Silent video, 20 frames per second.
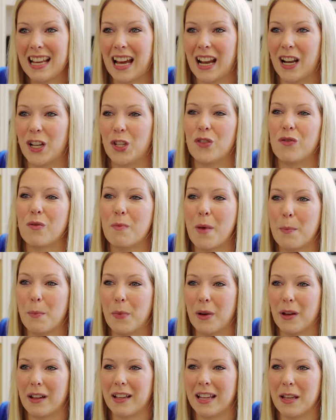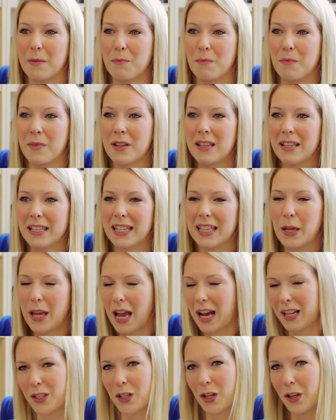And I do remember him, he
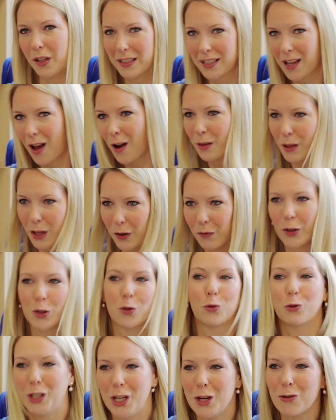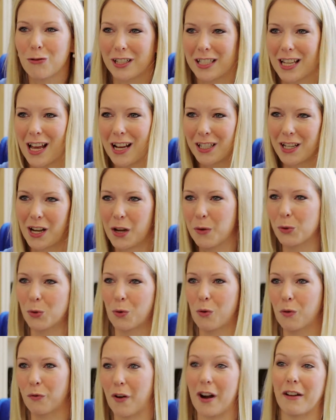had to sign the Official Secrets Act and it was
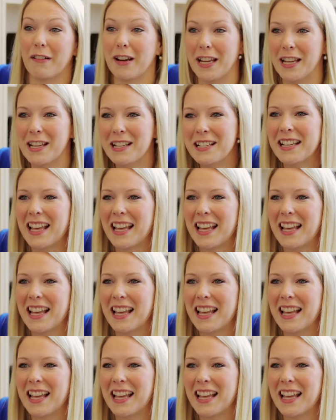all very